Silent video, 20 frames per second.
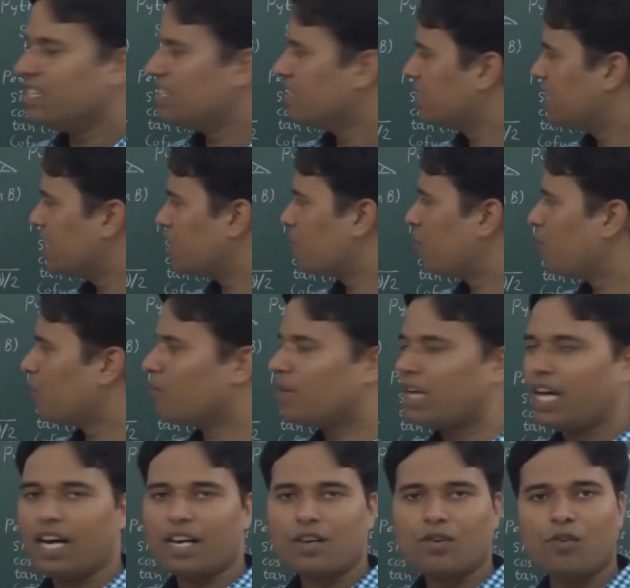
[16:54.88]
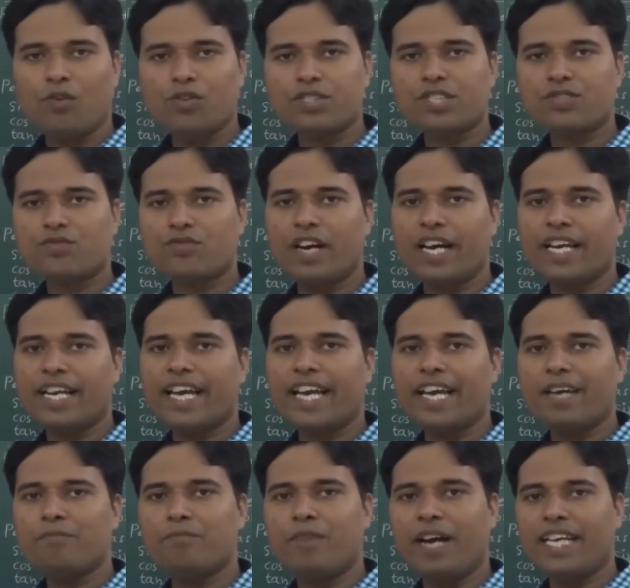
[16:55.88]
this formula cos square
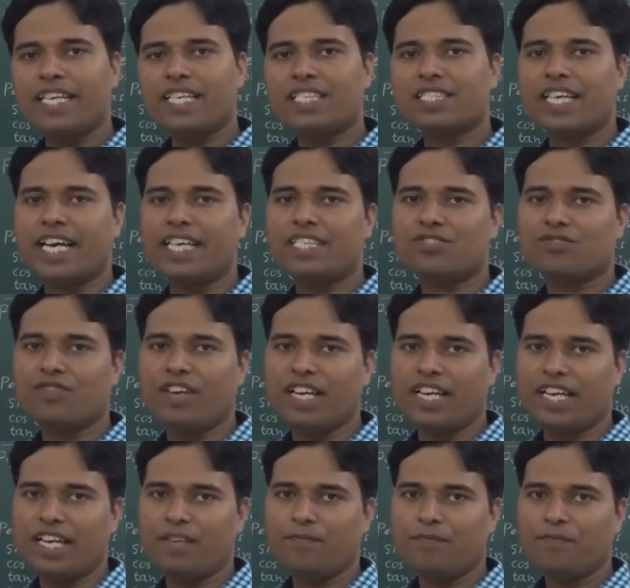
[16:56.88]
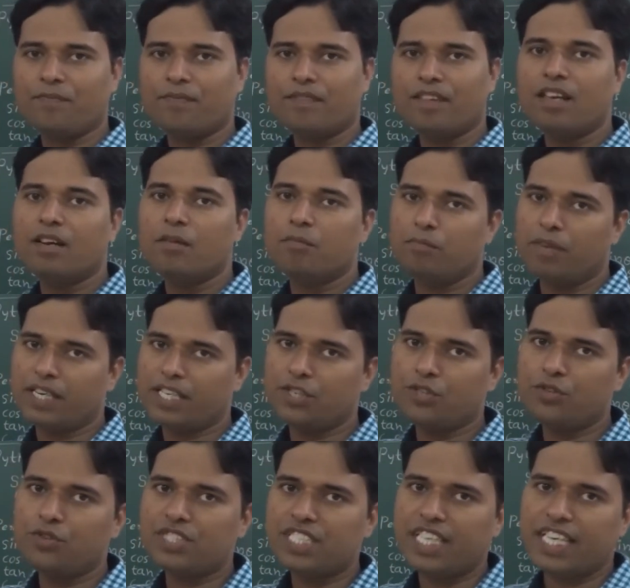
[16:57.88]
a minus sine square a, but
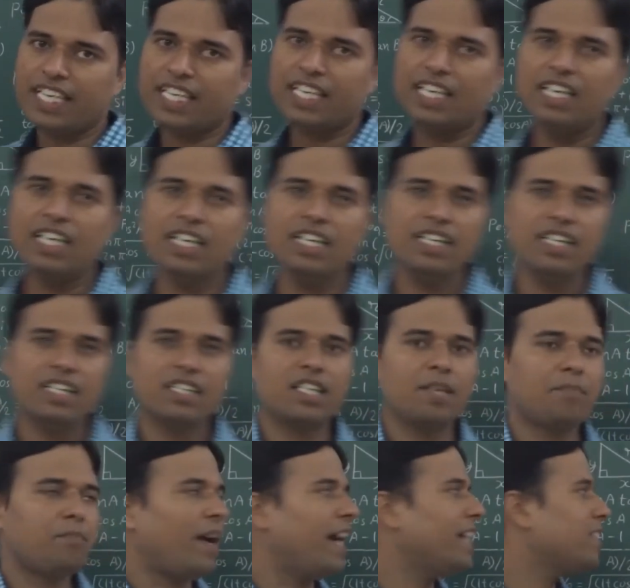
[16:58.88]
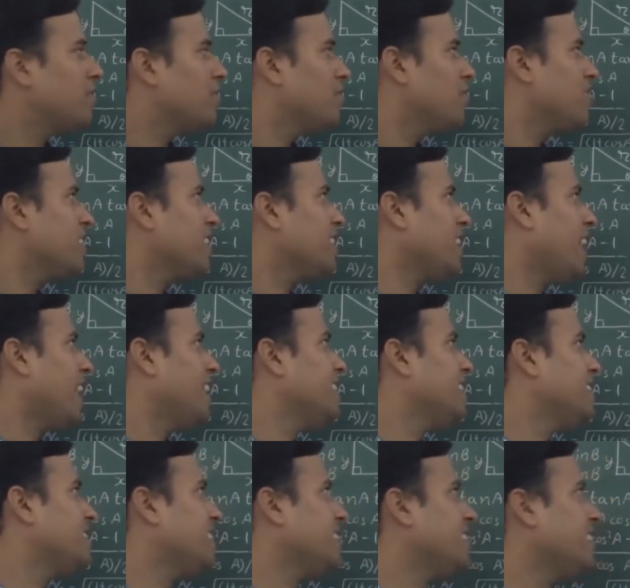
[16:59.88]
using the Pythagorean
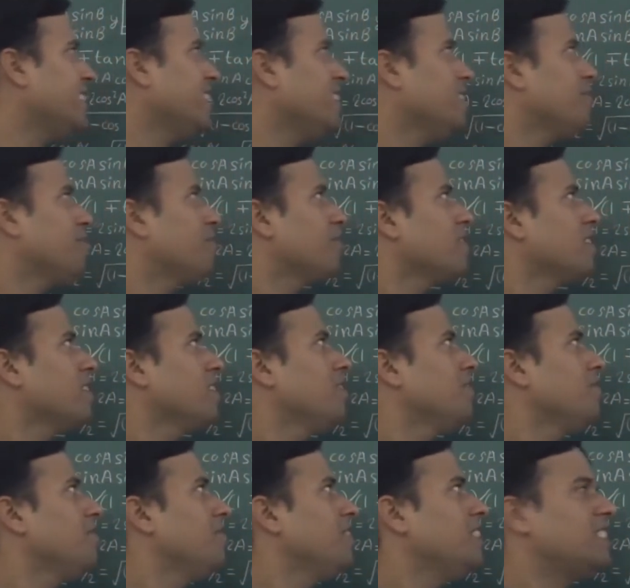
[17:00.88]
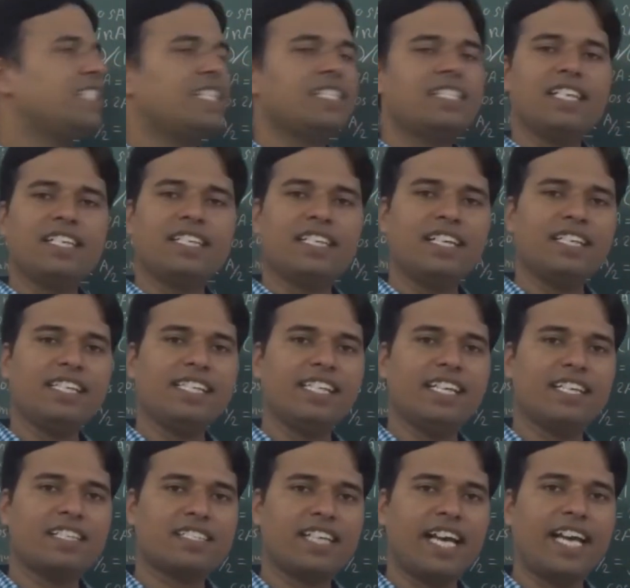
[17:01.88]
identity, which is written
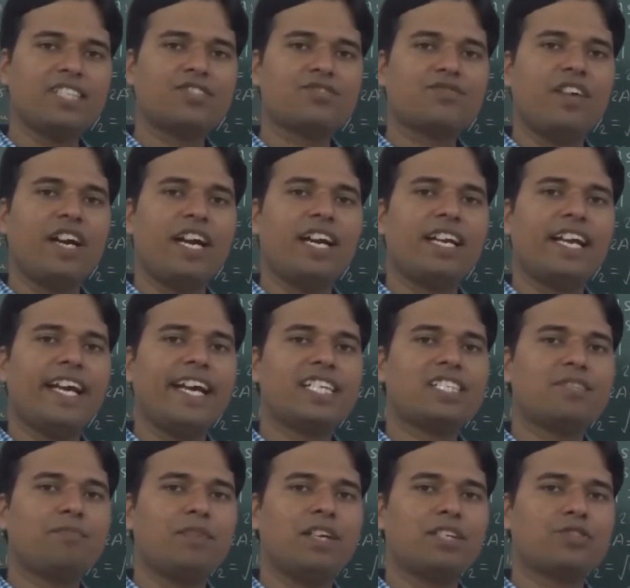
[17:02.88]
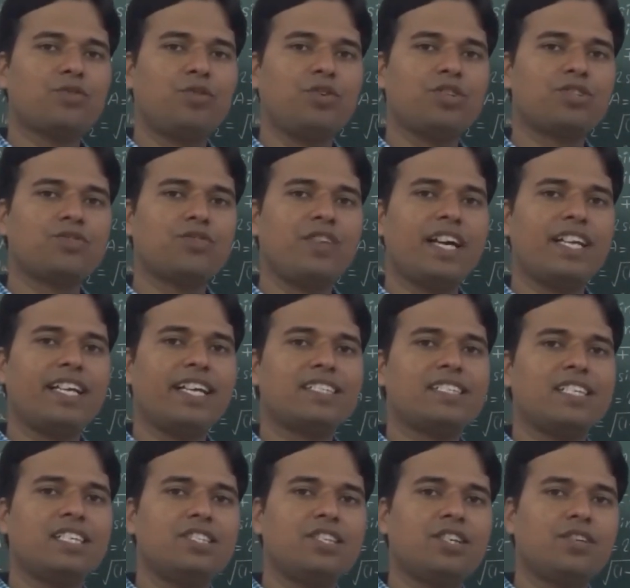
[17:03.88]
here sine square x plus cos square x is